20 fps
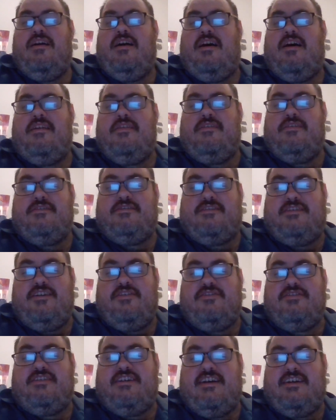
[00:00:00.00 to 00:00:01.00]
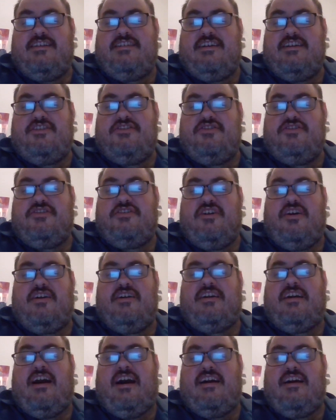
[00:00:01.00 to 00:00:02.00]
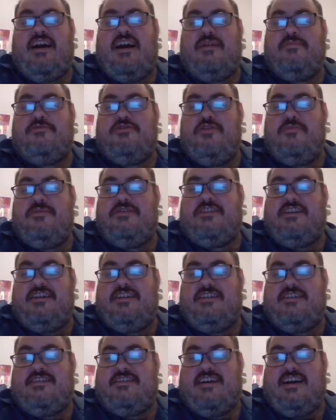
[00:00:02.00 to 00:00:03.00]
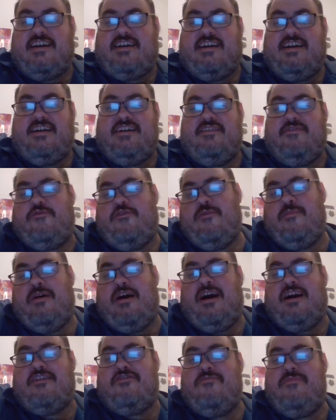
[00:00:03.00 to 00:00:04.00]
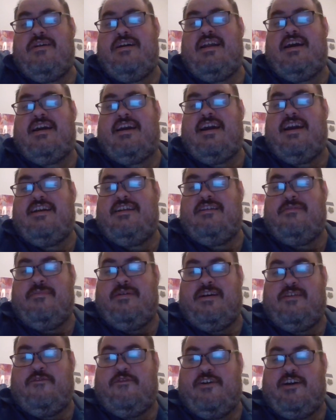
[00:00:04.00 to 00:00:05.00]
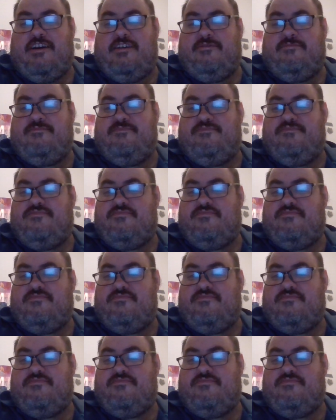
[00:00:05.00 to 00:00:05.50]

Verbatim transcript: Uh, the series is set to star Yahya Abdul-Mateen II from Aquaman and Candyman fame.